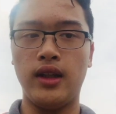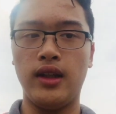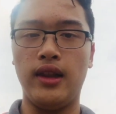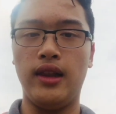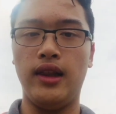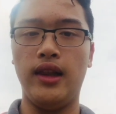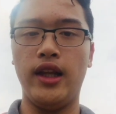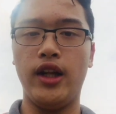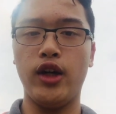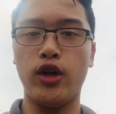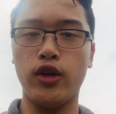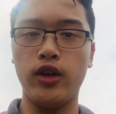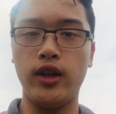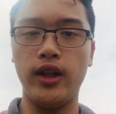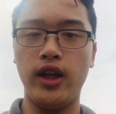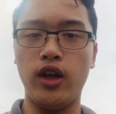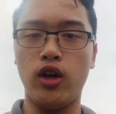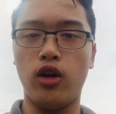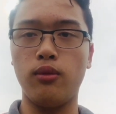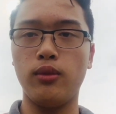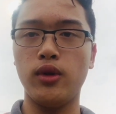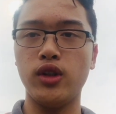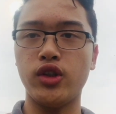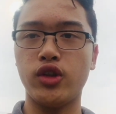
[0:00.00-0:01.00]
Literally
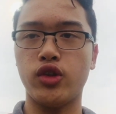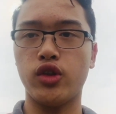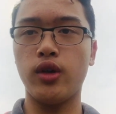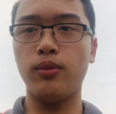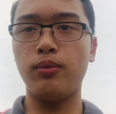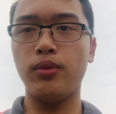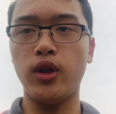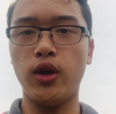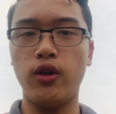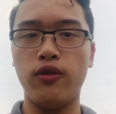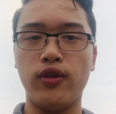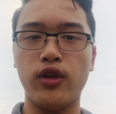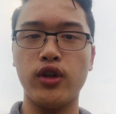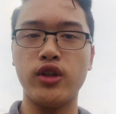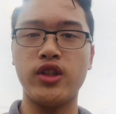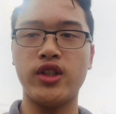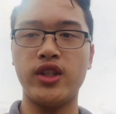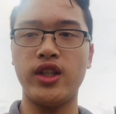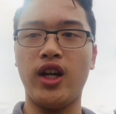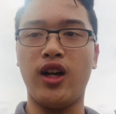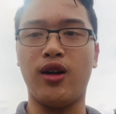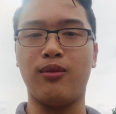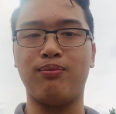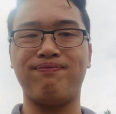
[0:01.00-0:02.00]
almost tripped over
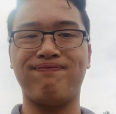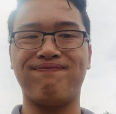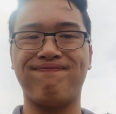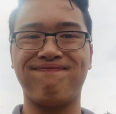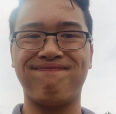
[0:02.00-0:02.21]
stump.